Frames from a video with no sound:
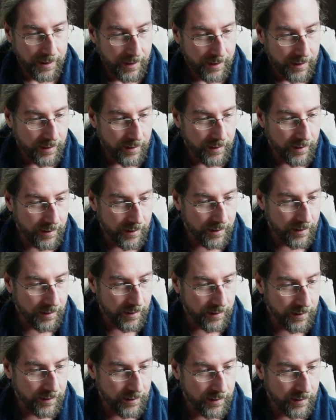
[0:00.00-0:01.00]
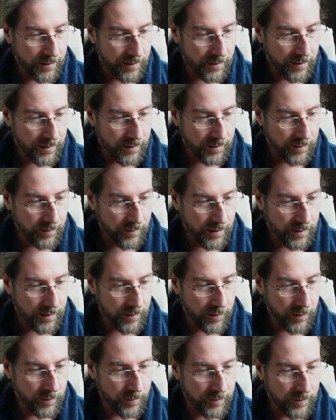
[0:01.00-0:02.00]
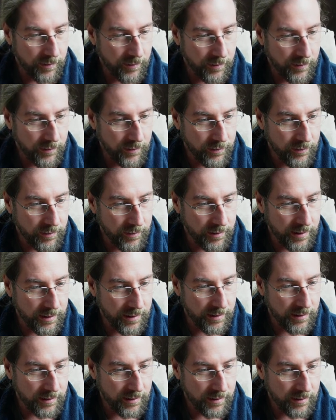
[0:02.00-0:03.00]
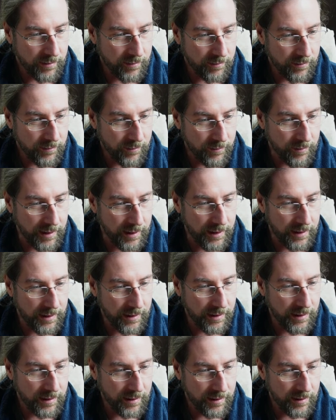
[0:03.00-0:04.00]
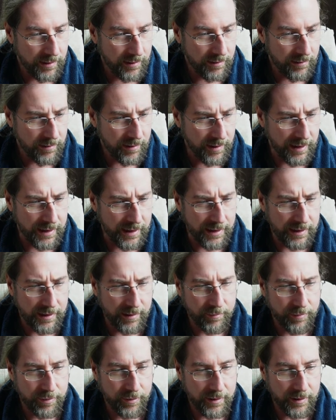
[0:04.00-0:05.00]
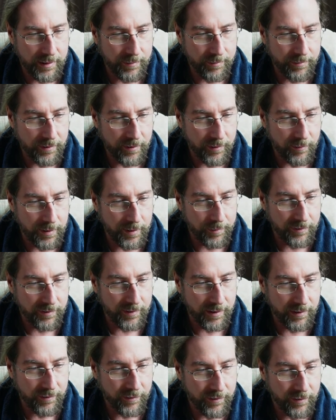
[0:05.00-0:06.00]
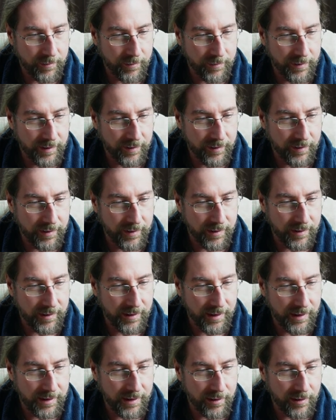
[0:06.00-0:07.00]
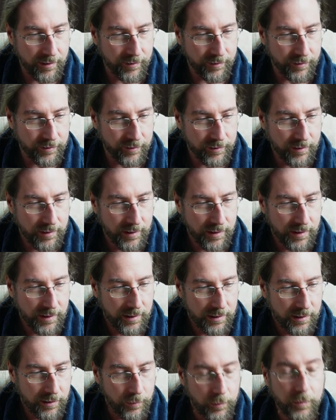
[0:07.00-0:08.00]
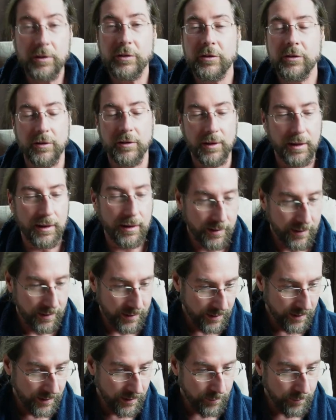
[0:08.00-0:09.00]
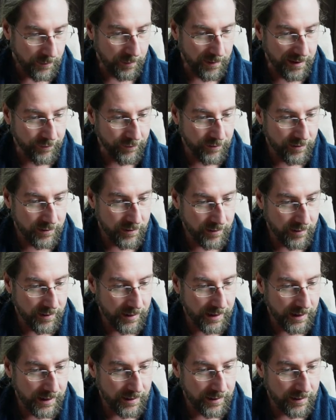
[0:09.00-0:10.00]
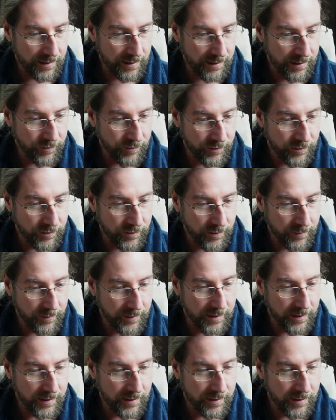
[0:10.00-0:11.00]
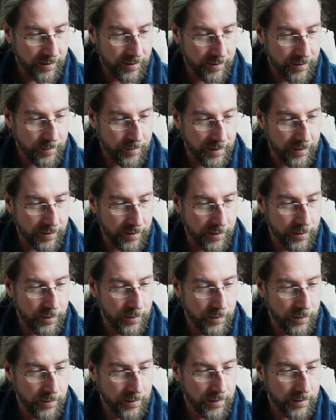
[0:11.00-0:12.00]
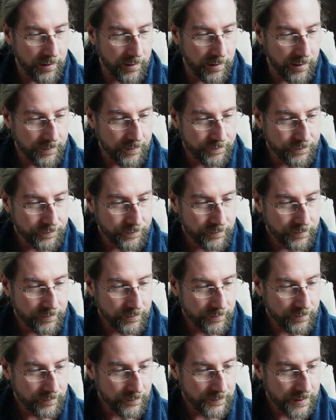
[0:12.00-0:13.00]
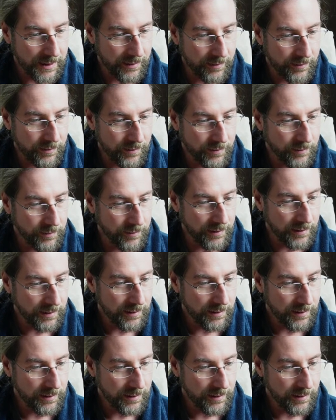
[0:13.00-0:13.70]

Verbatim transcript: Uh, you can always do a short run item put up on website for a month, then take it off. We'll see. My wife is looking at a leaf or Zoe in the next three months. Cool. That's cool.